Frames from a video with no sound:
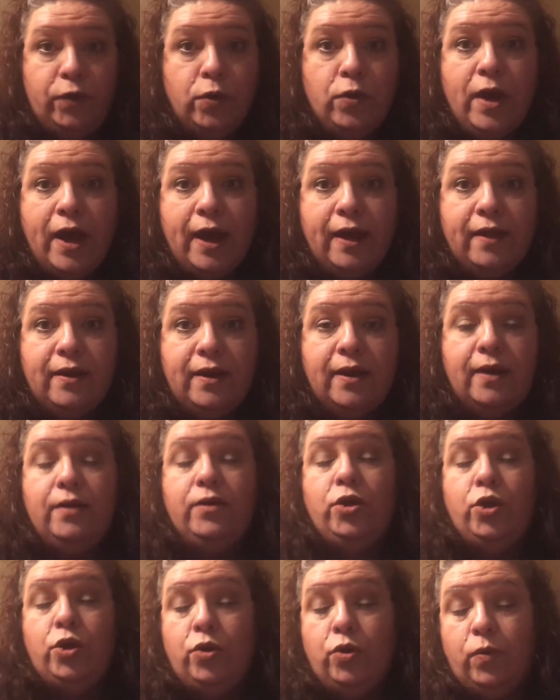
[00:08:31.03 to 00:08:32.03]
got it,
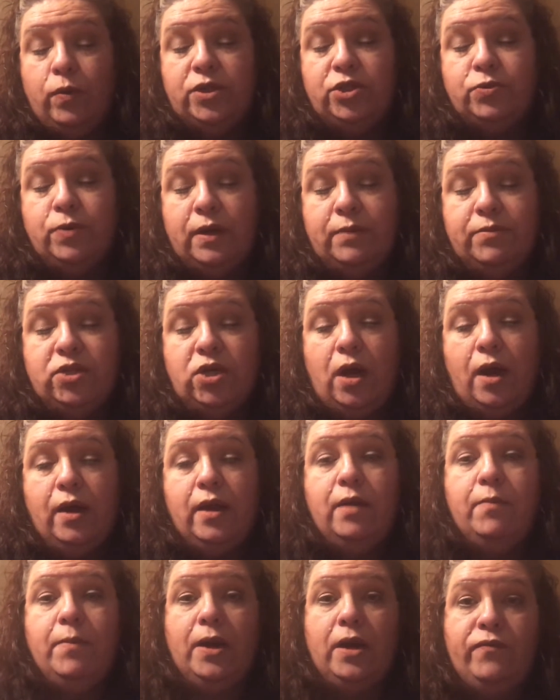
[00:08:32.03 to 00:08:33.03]
you know which one I'm
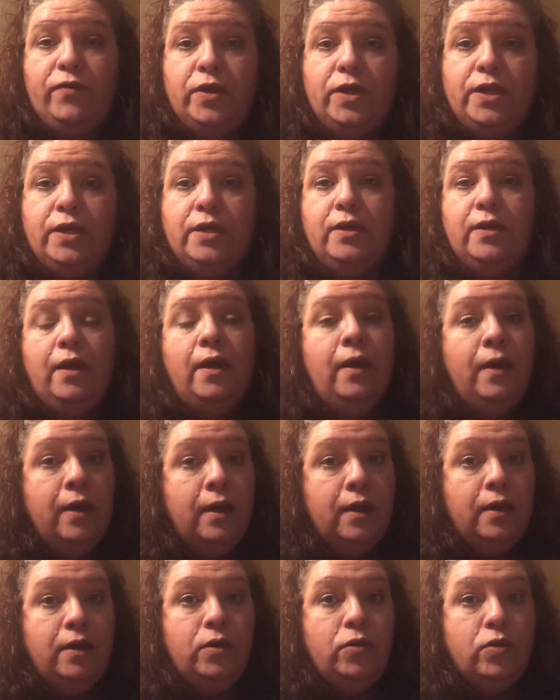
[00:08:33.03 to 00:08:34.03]
talking about. If you didn't,
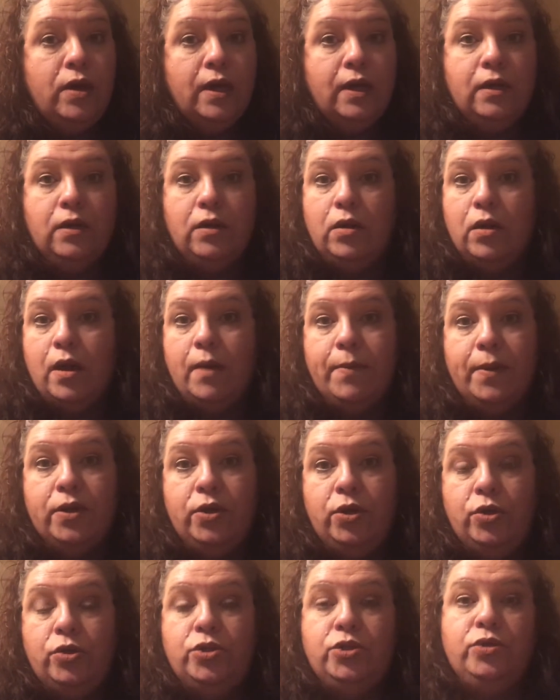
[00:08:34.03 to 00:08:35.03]
you can look up on
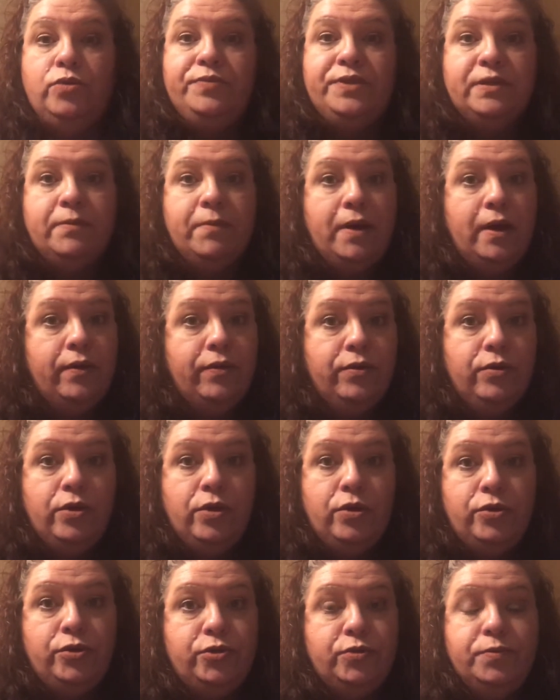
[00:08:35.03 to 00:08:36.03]
YouTube some other
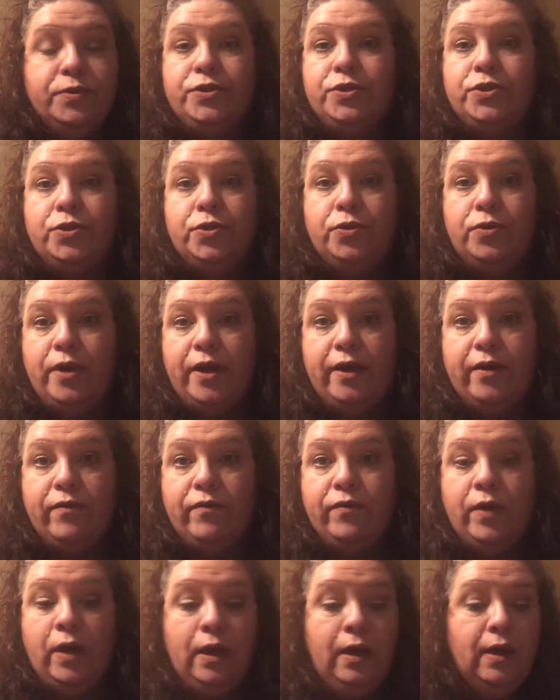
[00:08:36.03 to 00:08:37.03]
YouTubers who
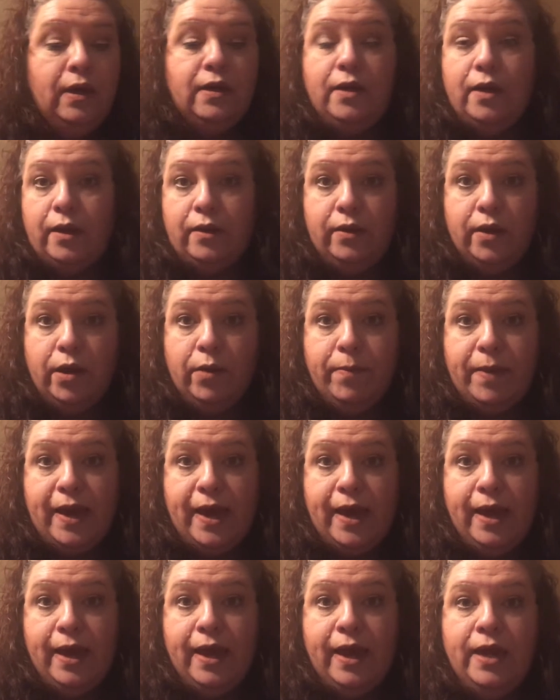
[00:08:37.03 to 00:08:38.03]
have done their
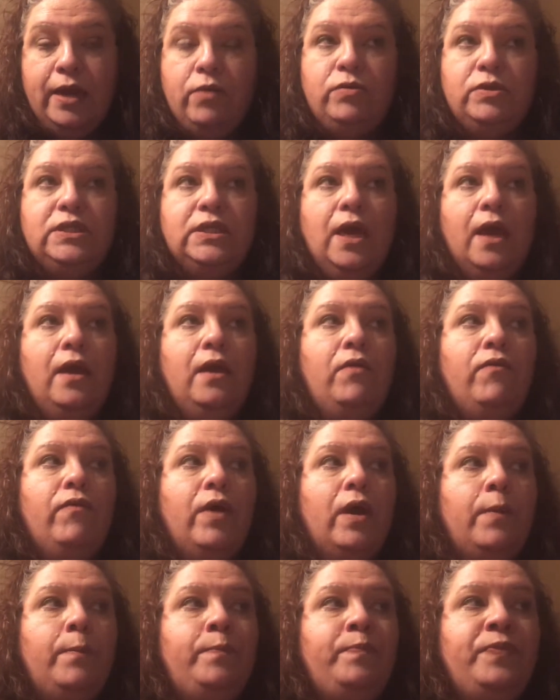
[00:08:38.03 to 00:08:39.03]
bag, and it was kind of
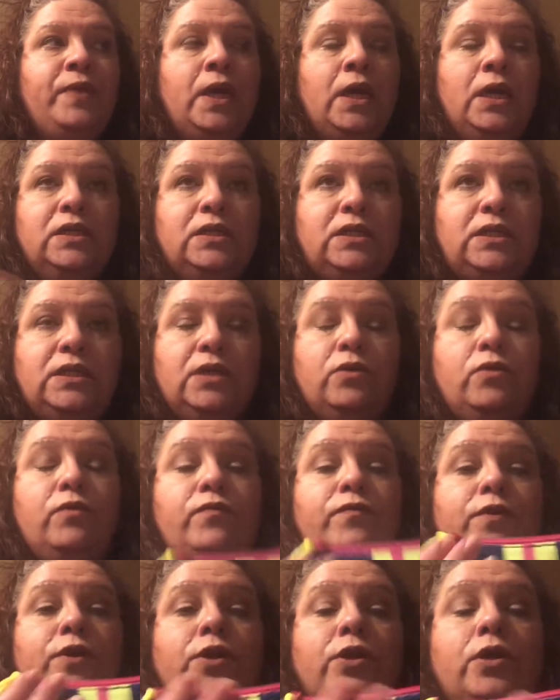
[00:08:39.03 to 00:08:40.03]
a
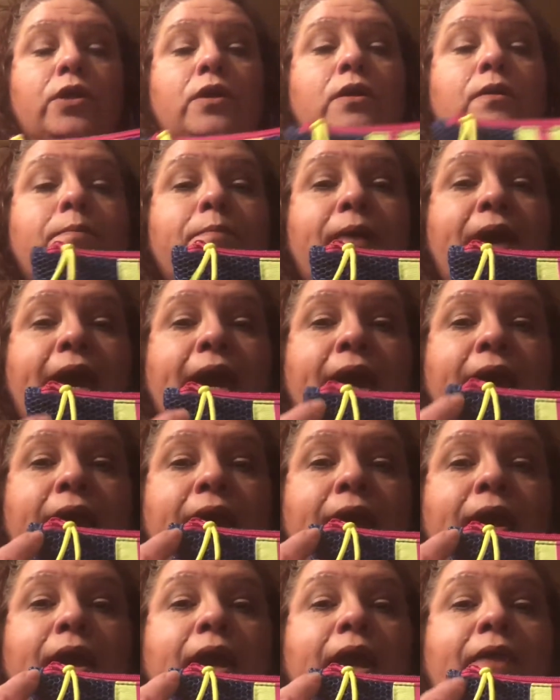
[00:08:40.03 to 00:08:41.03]
silver
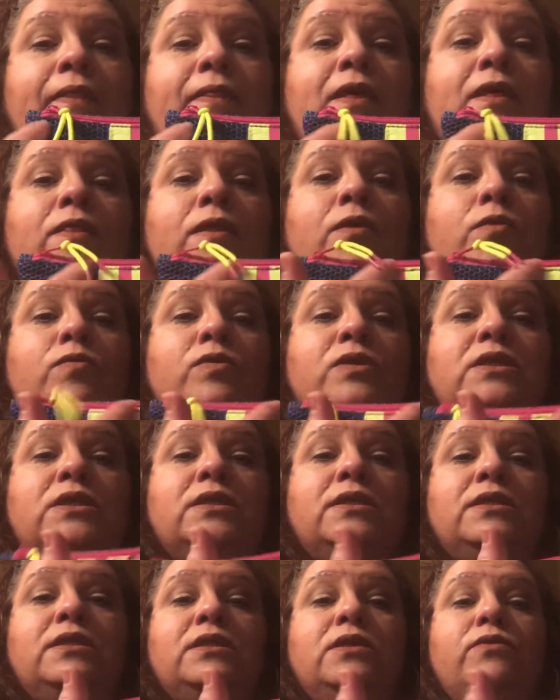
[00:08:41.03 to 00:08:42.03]
bag, and then there
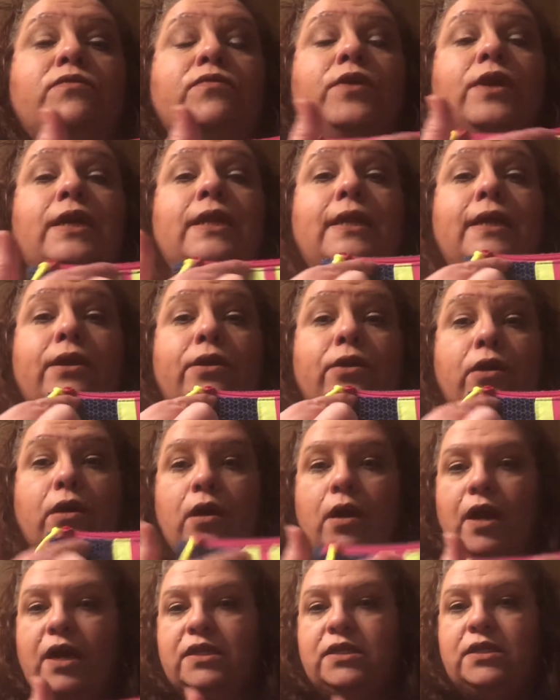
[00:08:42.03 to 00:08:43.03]
was silver glitter
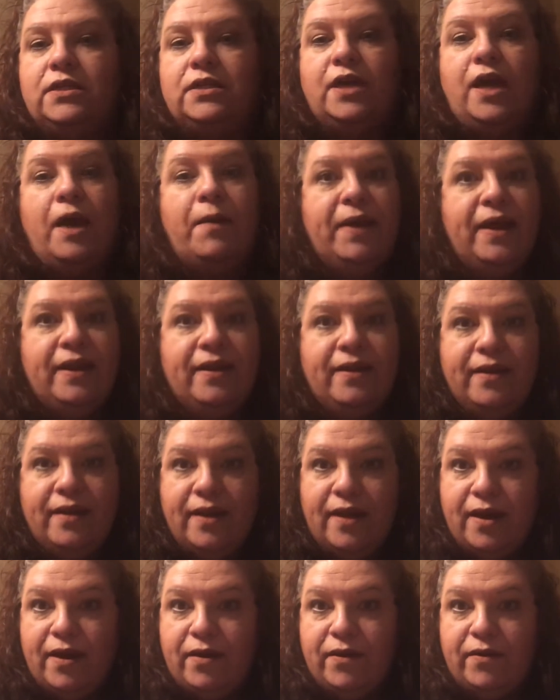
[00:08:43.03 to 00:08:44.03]
across the top. I
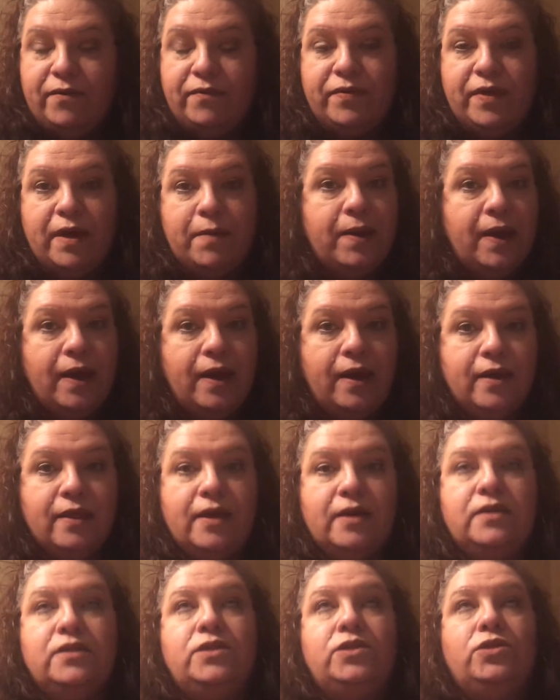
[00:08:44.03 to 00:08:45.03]
love that bag.
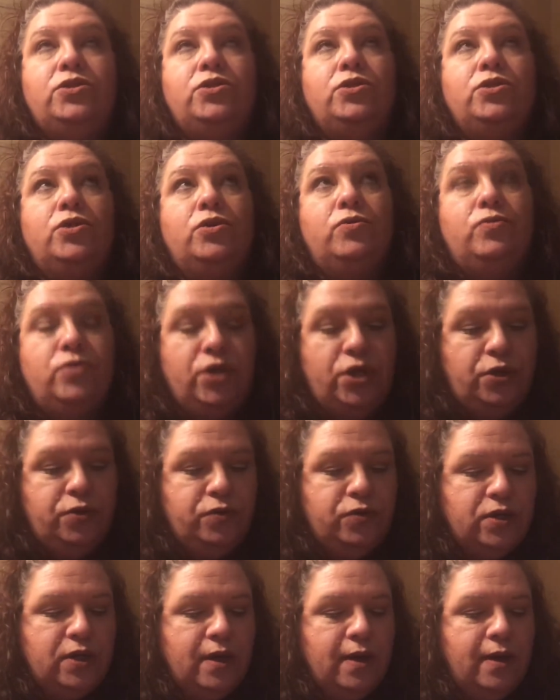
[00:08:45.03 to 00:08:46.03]
That's so
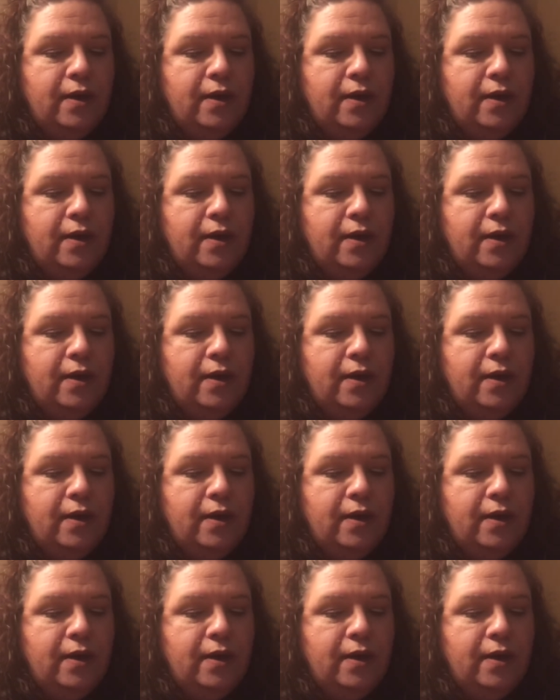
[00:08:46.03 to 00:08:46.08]
cute.